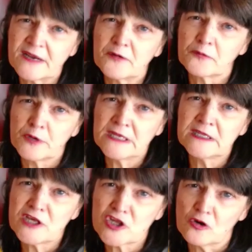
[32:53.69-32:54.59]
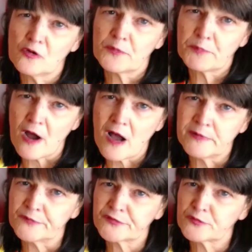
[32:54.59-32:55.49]
really show the
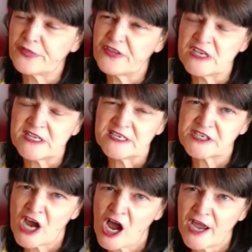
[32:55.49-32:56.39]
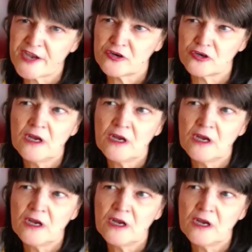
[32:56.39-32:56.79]
problems with the entire